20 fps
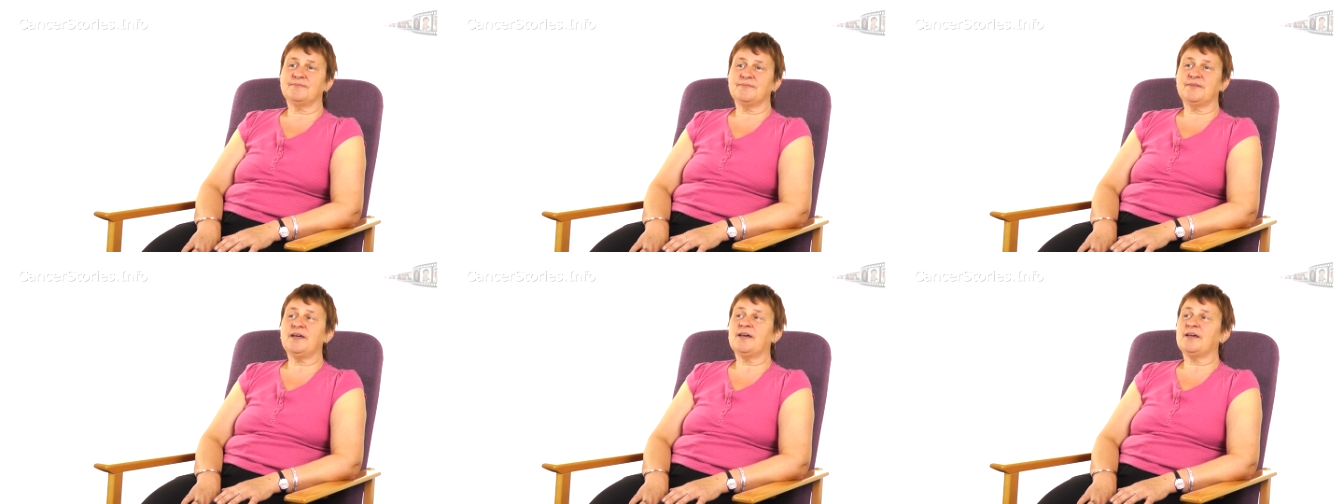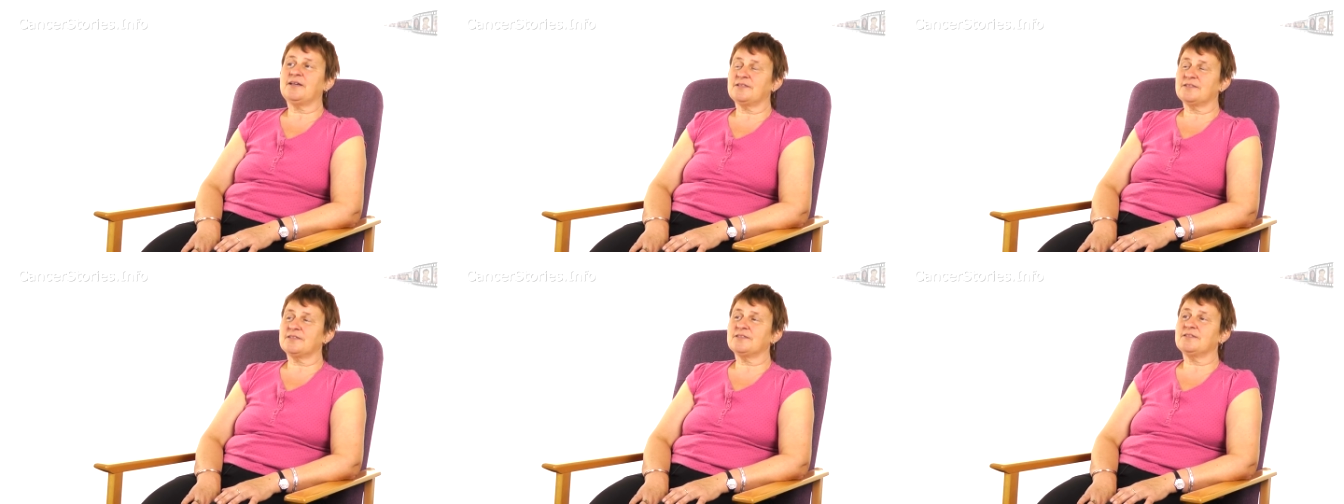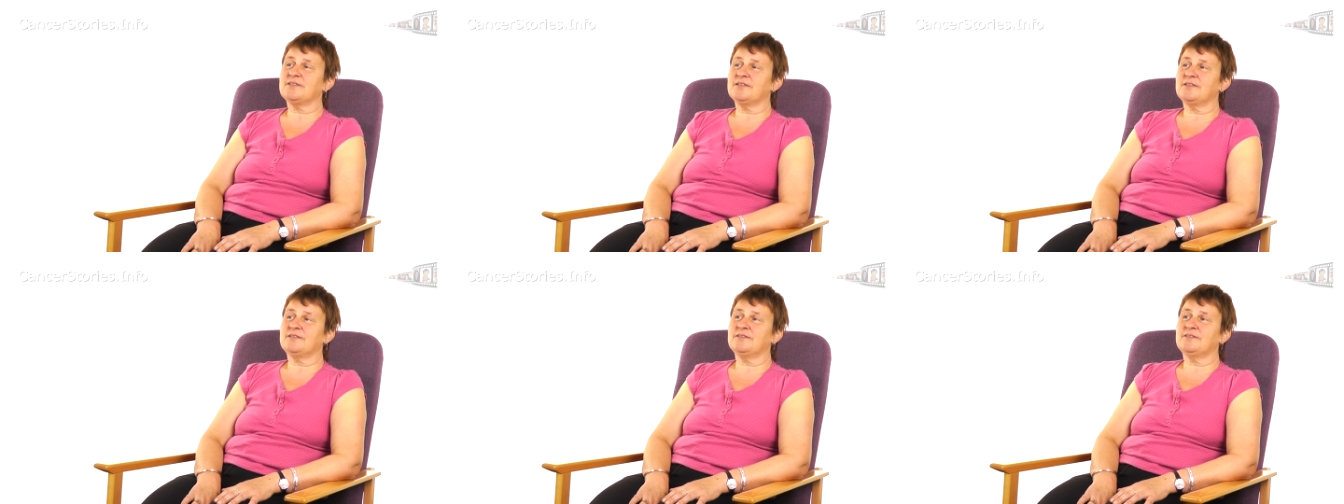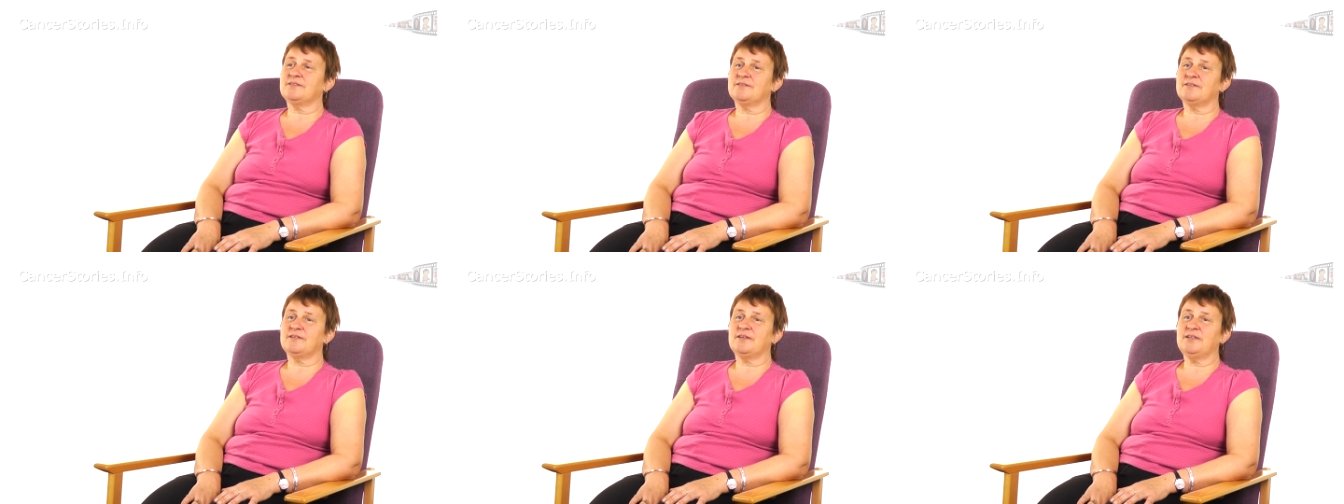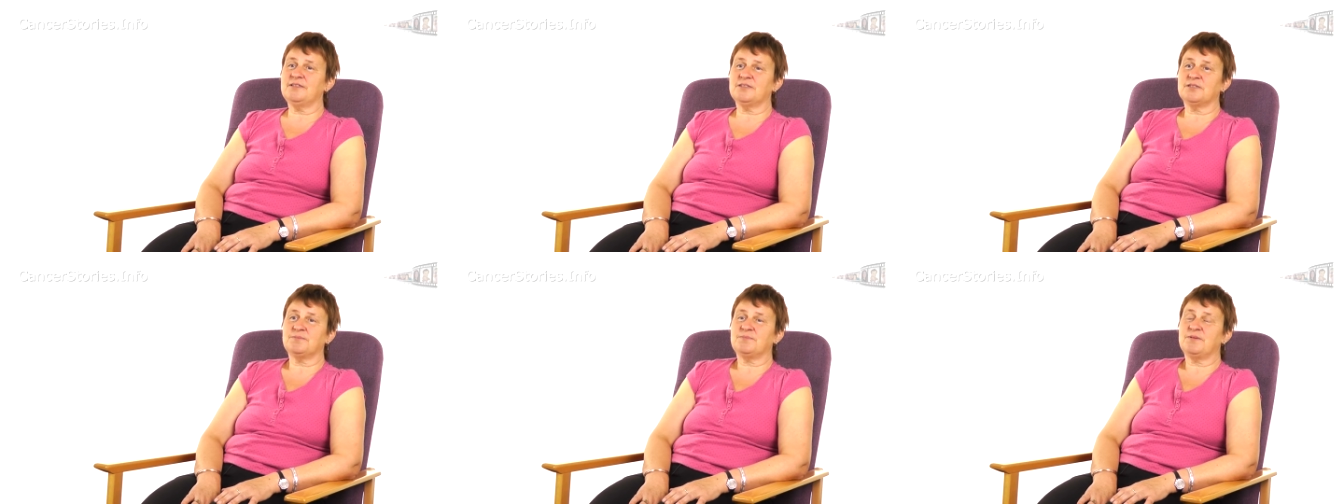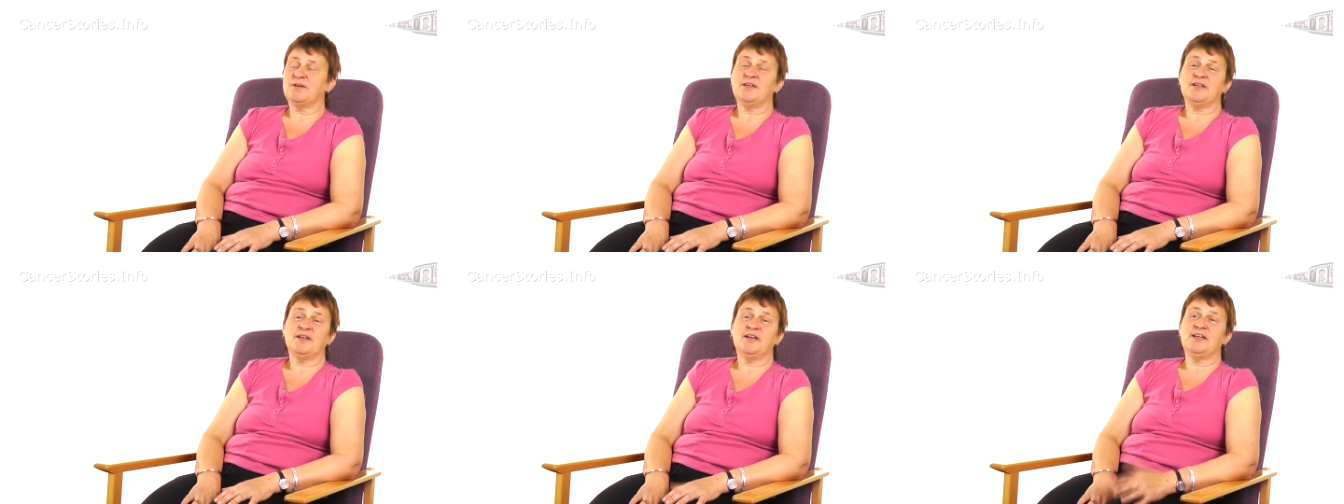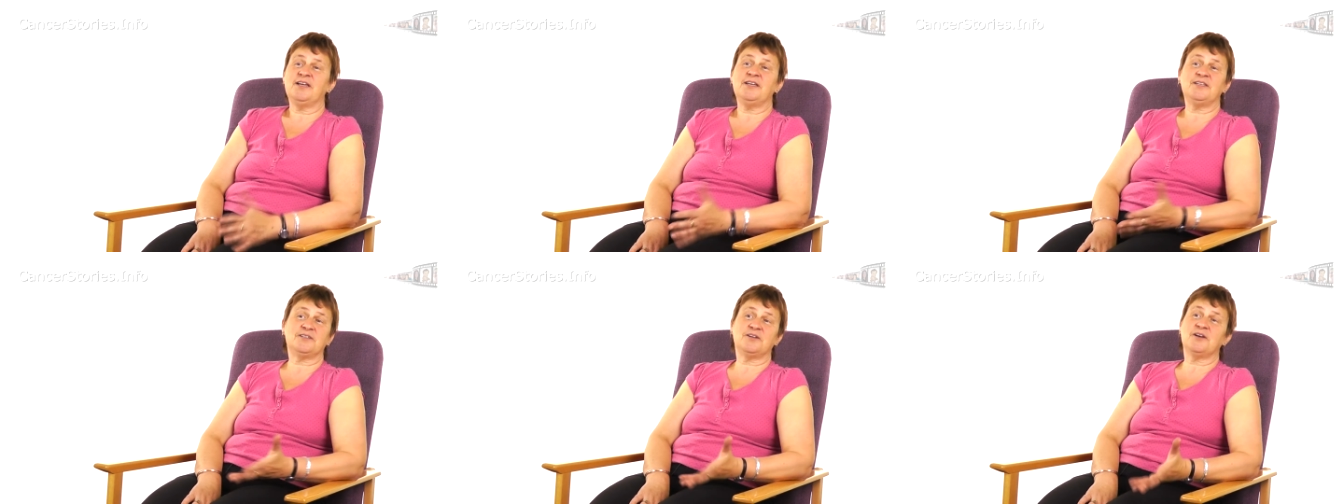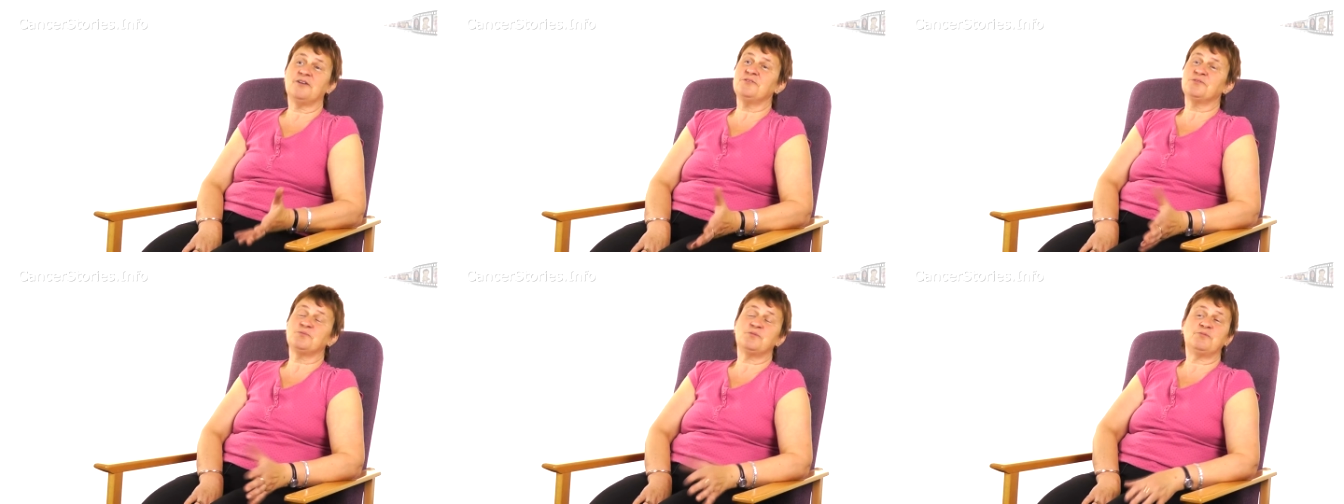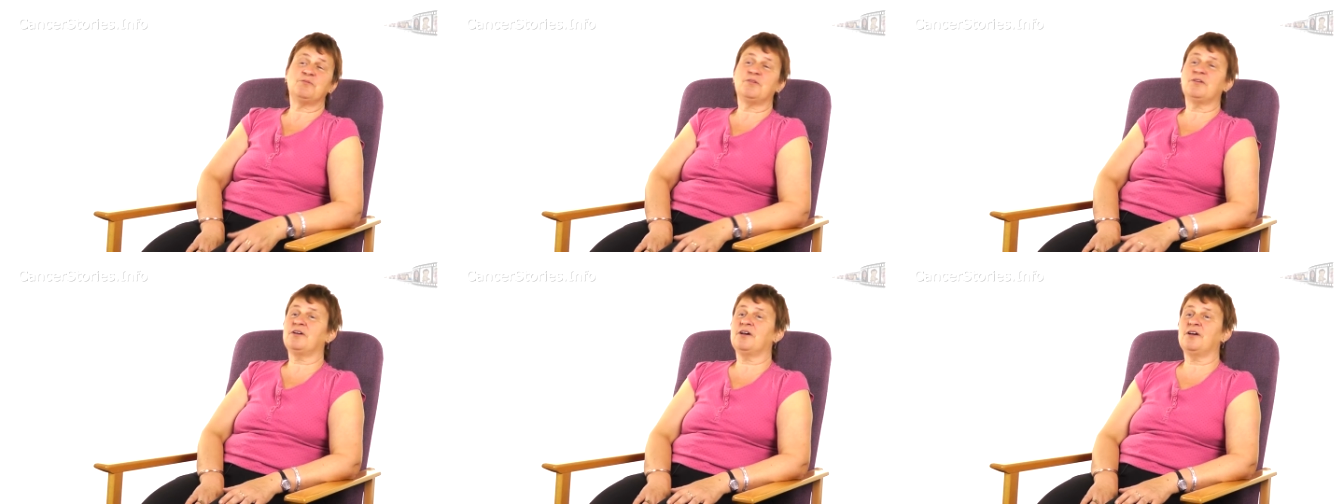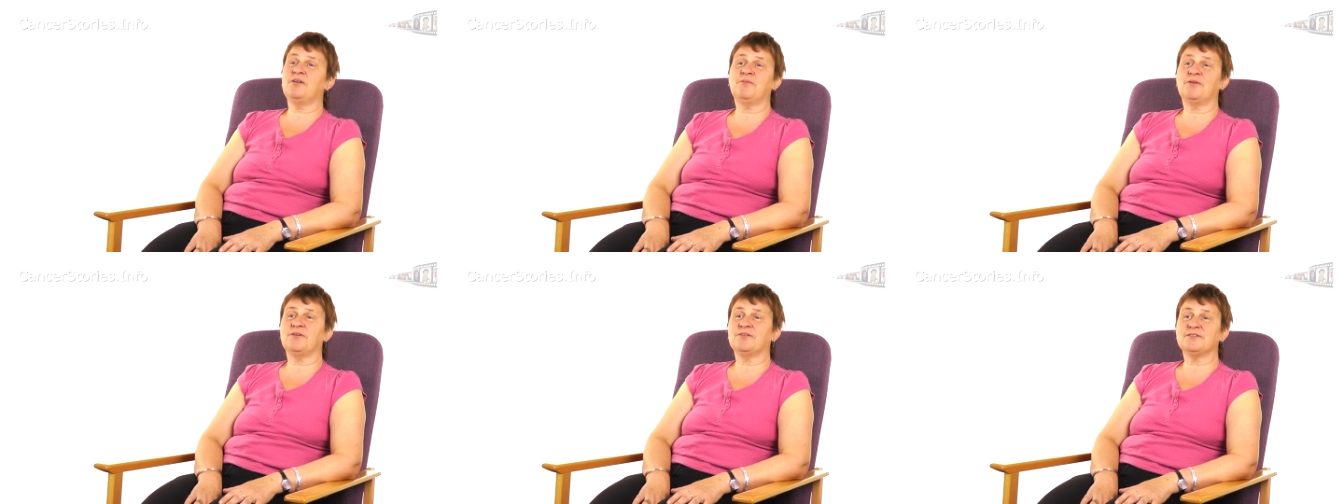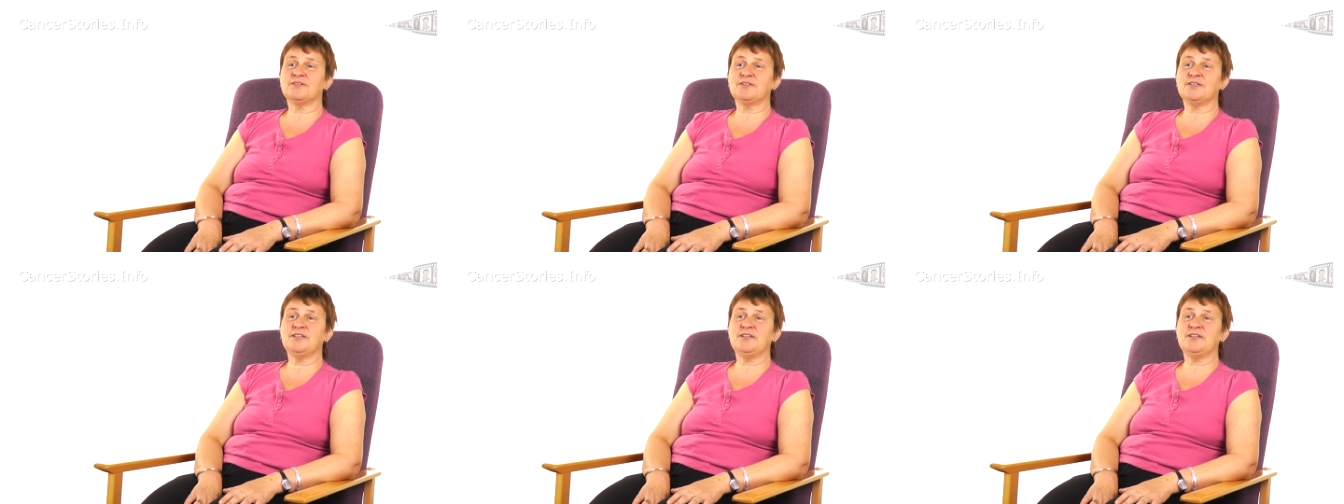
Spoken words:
Yes, and he goes with what I want.